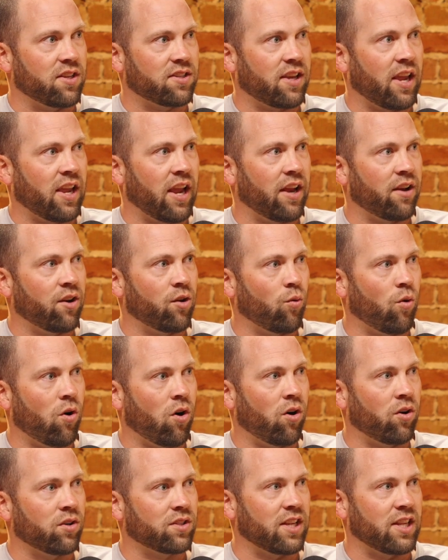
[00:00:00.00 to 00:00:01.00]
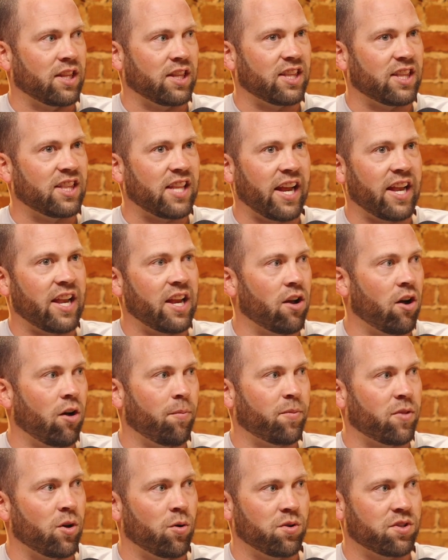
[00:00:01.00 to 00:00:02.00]
canyon walls and lighting
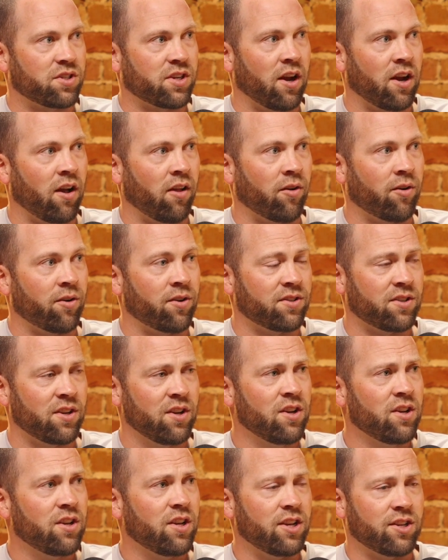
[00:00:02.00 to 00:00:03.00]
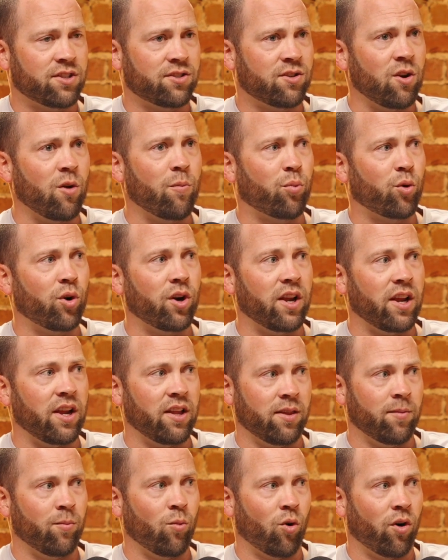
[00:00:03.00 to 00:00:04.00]
up those colors is so pretty
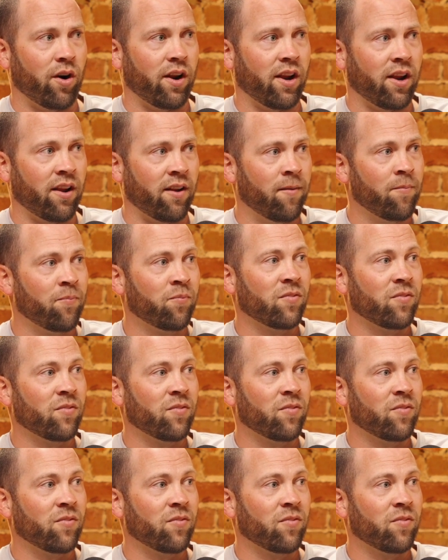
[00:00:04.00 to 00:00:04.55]
in the morning.